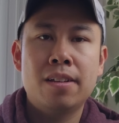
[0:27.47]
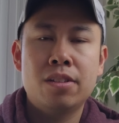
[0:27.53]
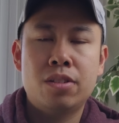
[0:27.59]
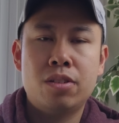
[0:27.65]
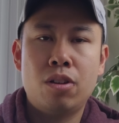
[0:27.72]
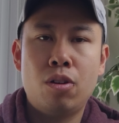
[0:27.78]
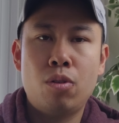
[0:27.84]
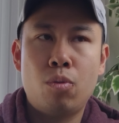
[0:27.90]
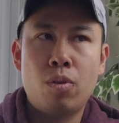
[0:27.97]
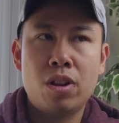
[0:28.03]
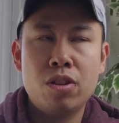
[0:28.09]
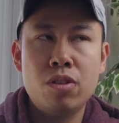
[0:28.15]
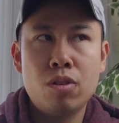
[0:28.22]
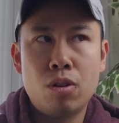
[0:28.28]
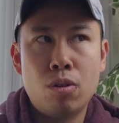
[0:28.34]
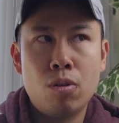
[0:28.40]
So when
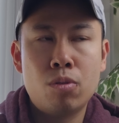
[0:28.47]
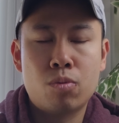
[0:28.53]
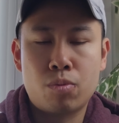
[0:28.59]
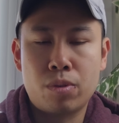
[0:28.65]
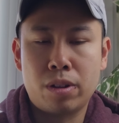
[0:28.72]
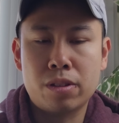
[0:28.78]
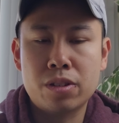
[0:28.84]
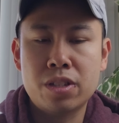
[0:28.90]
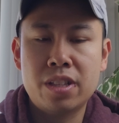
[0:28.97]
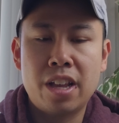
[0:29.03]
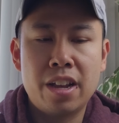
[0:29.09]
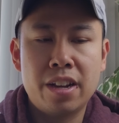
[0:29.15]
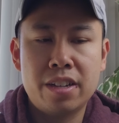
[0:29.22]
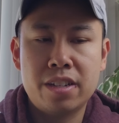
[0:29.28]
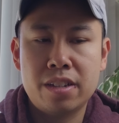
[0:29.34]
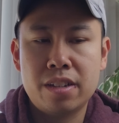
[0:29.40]
you own real
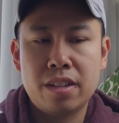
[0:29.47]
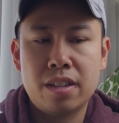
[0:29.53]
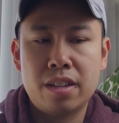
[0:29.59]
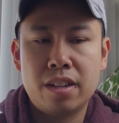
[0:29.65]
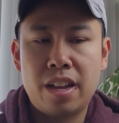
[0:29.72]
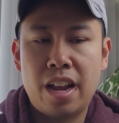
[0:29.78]
estate,